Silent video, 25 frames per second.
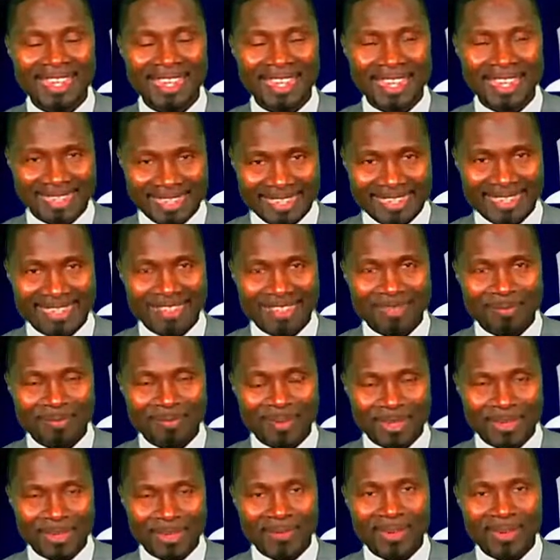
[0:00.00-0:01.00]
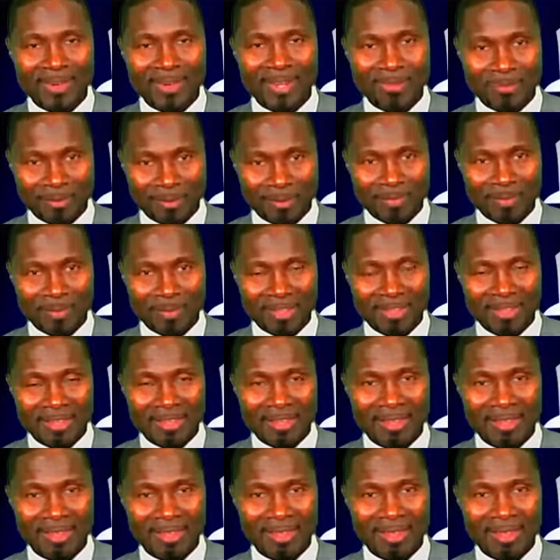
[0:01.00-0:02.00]
in this particular topic
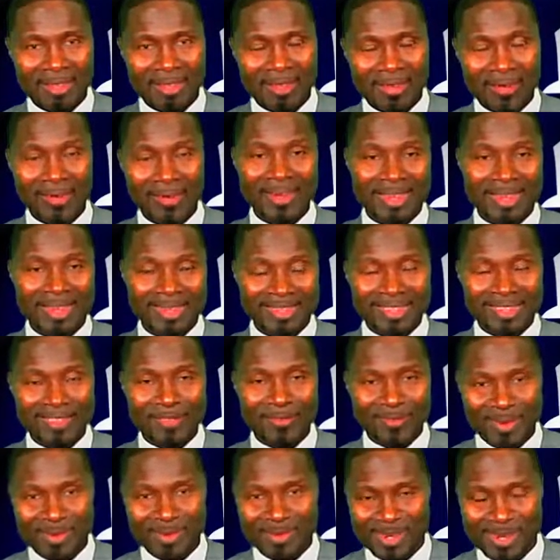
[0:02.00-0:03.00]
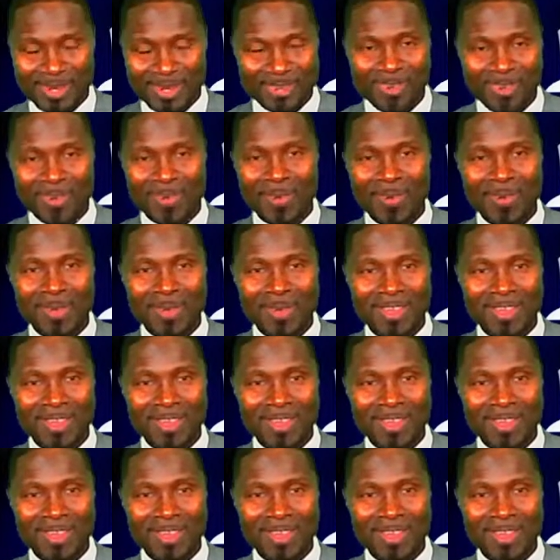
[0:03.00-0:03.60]
under this family law,